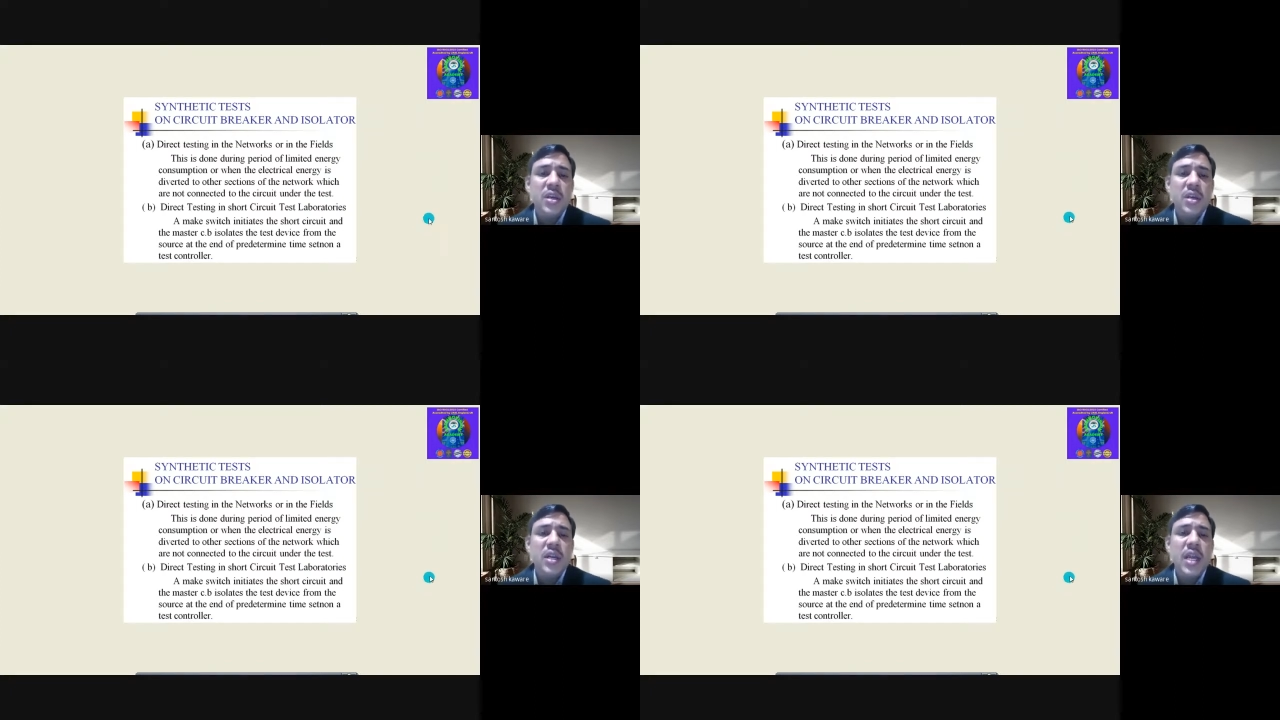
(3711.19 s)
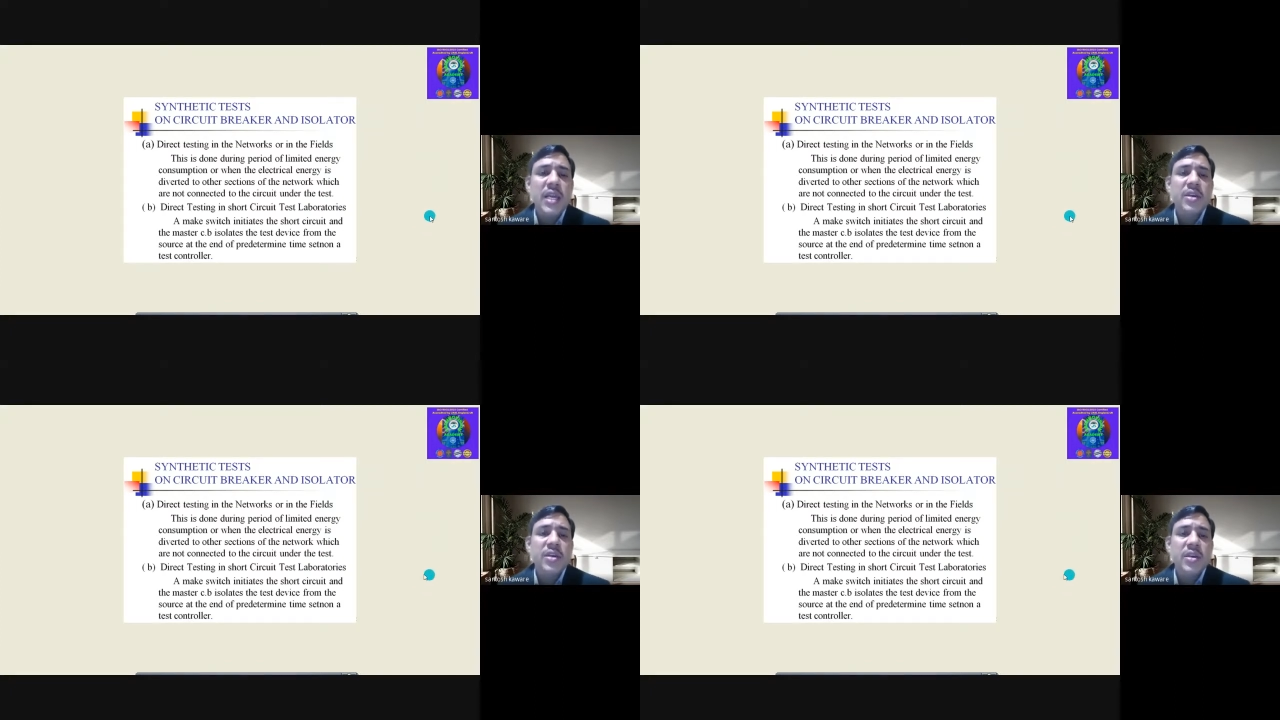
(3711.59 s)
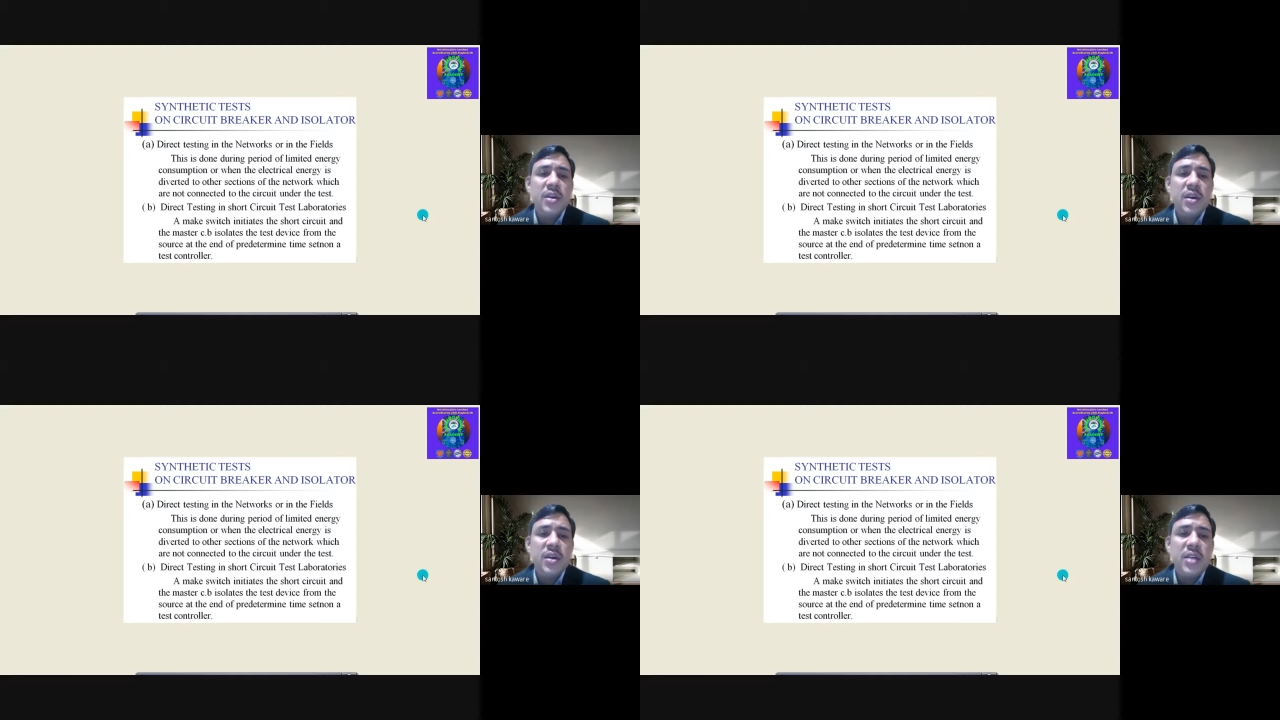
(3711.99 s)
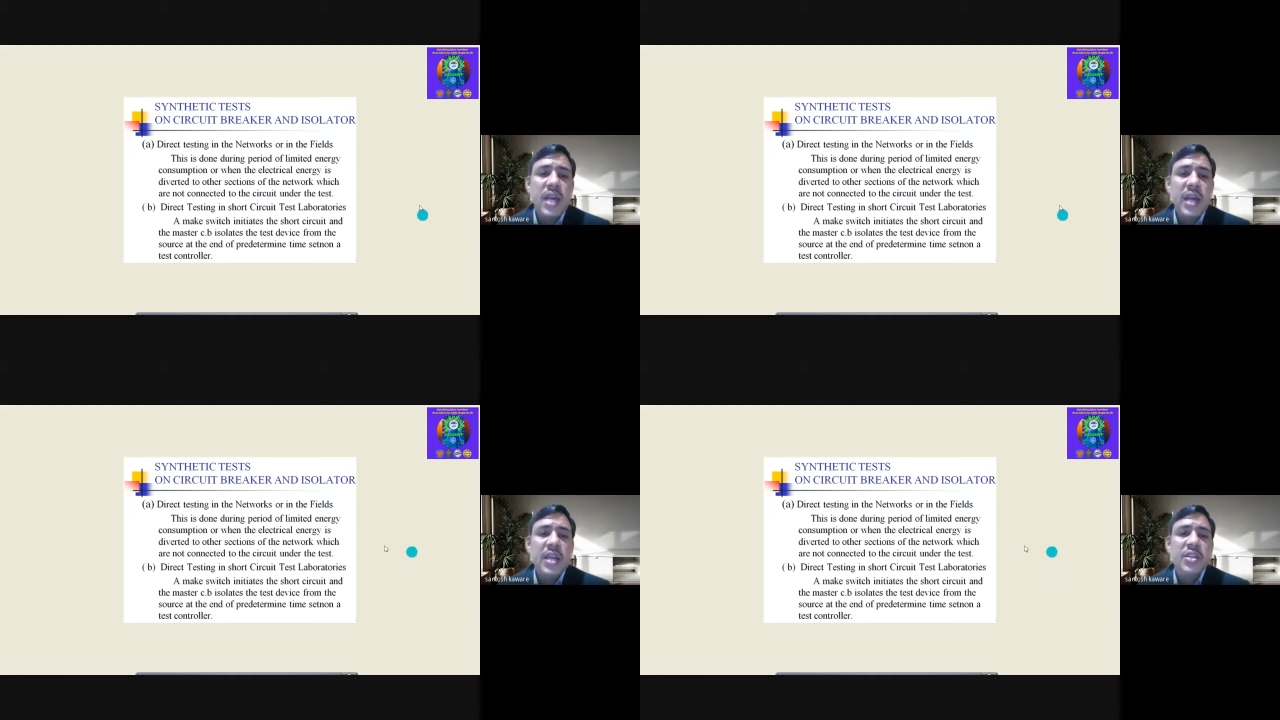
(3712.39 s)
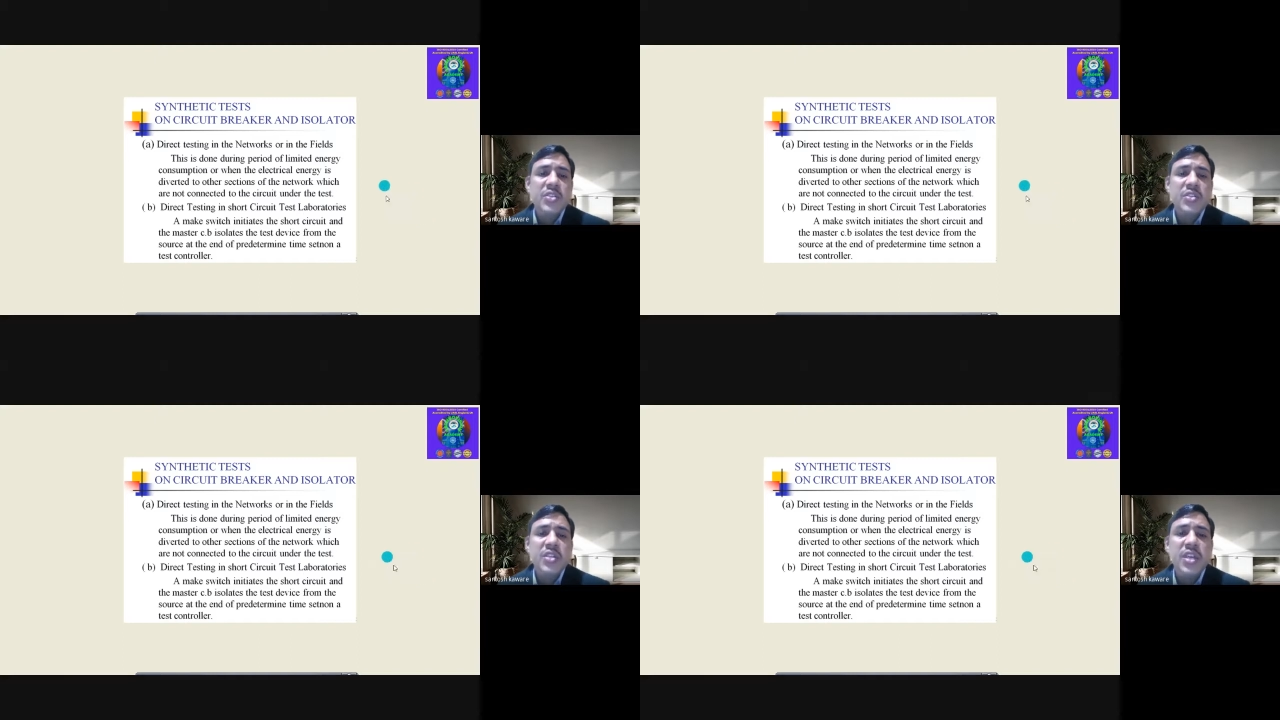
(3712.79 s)
like direct
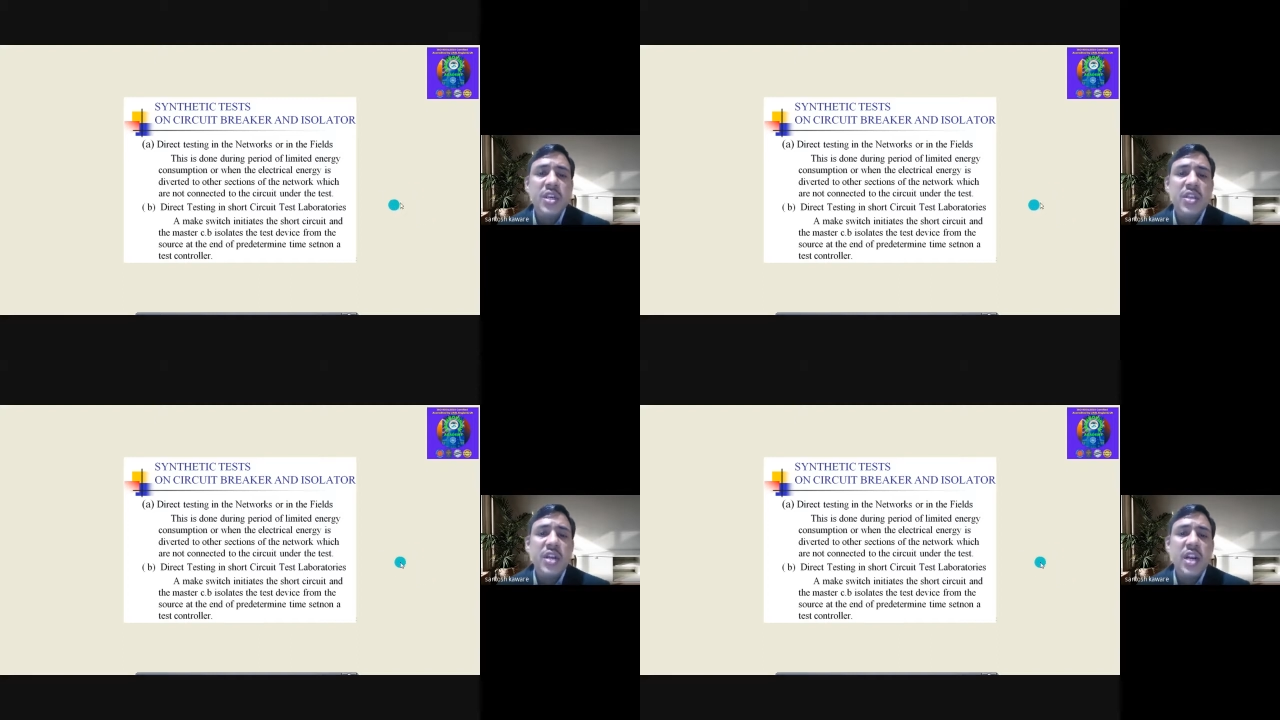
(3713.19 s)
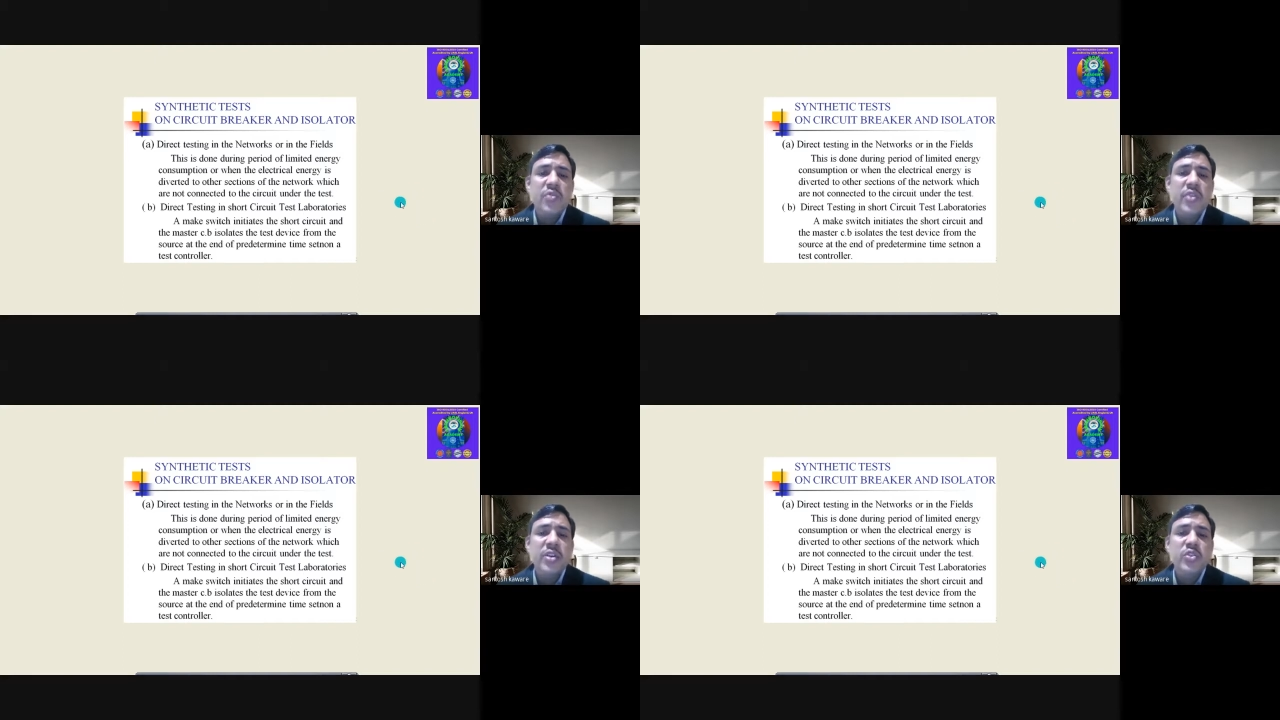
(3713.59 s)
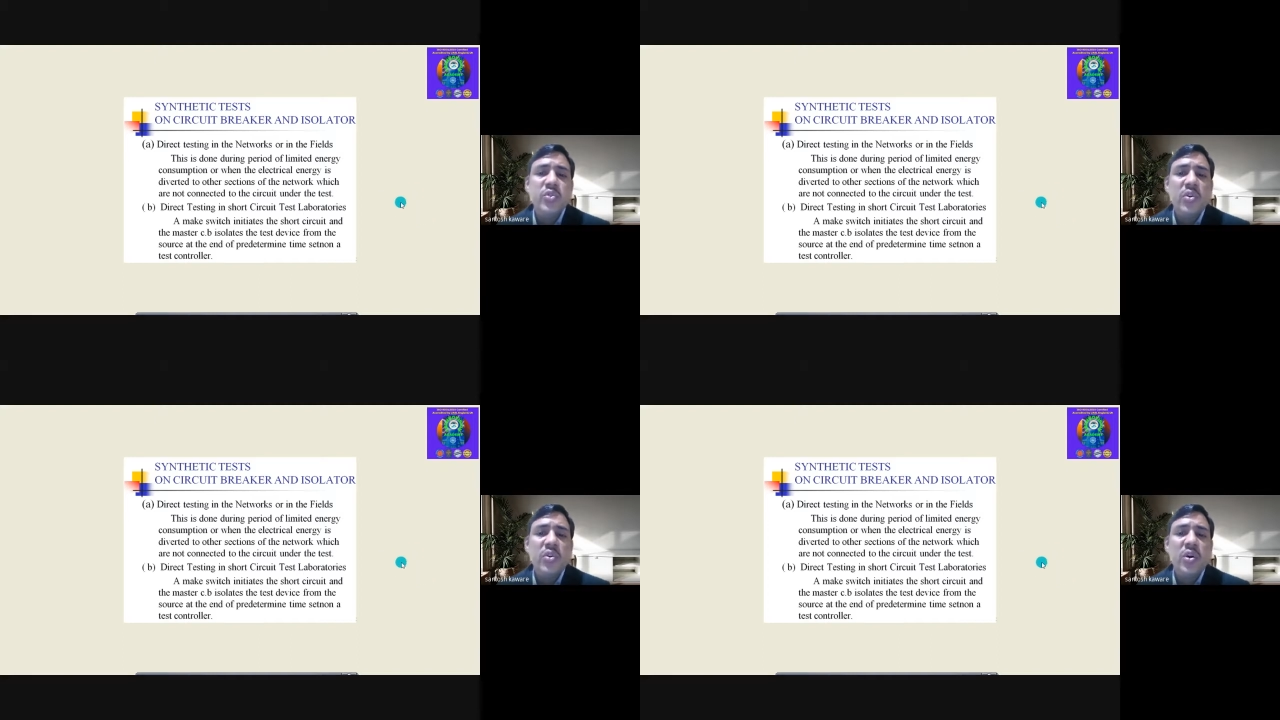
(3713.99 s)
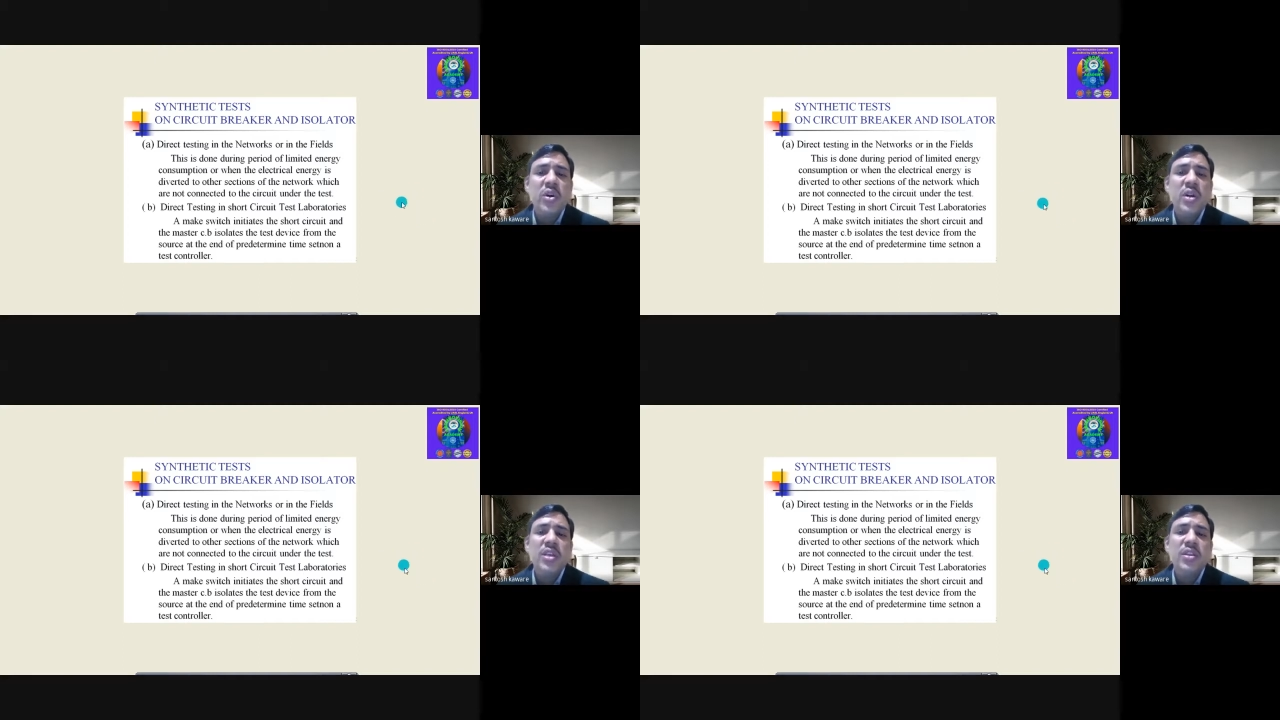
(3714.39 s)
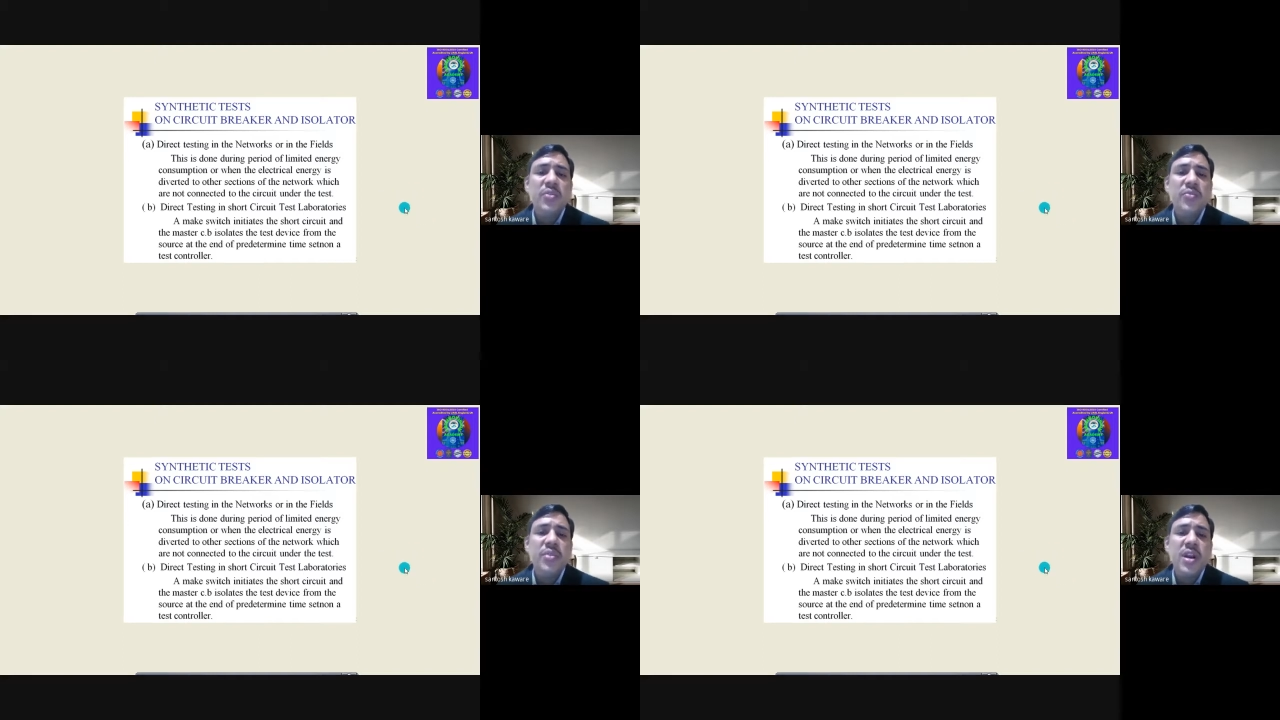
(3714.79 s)
testing in the networks or in the
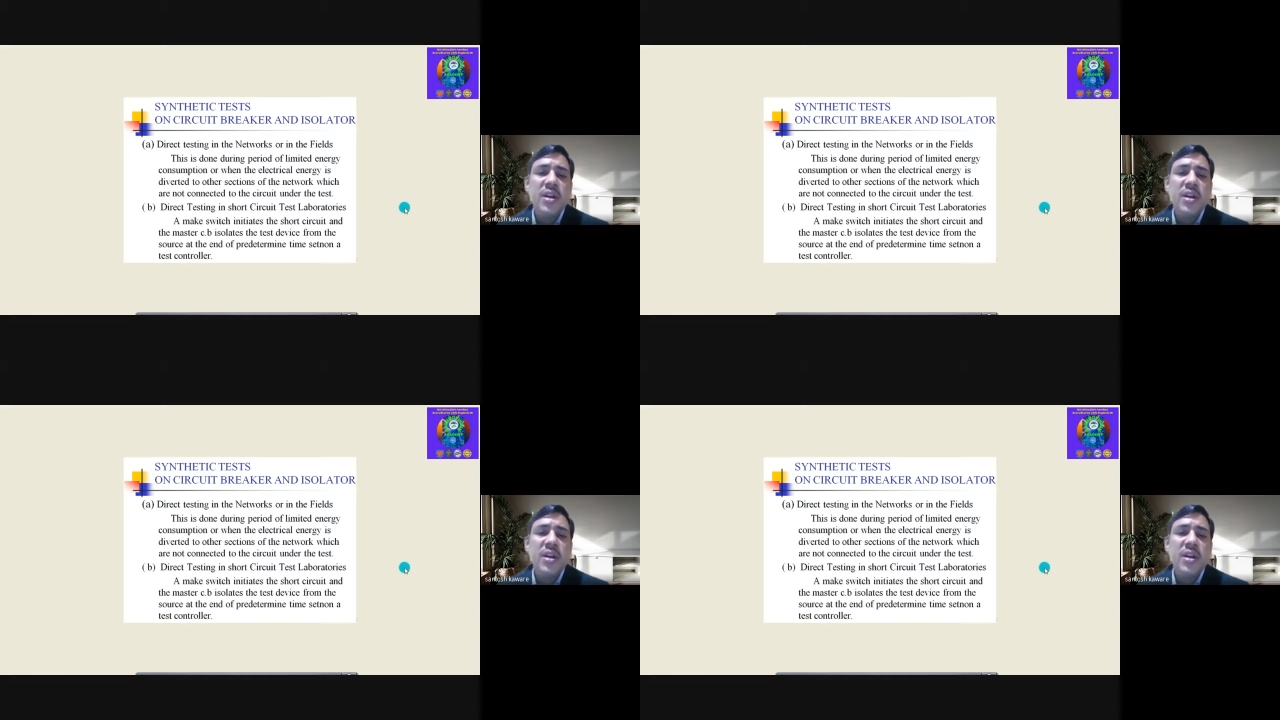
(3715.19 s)
field.